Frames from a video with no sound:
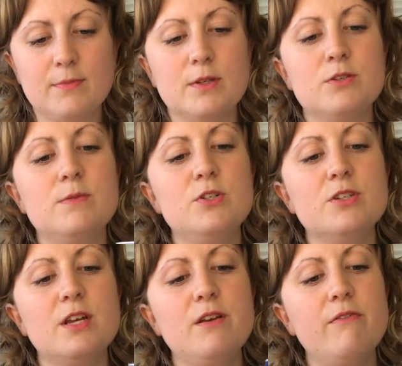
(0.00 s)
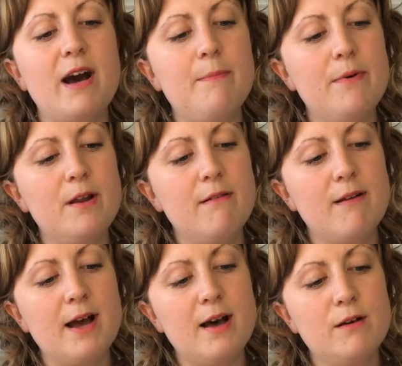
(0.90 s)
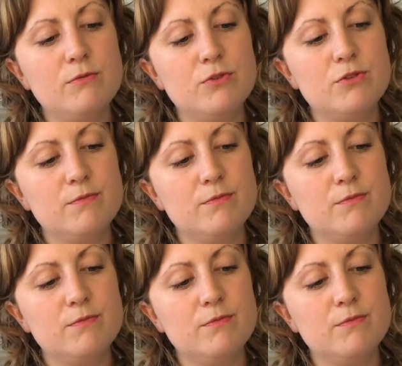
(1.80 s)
So I'm just going to wrap it around.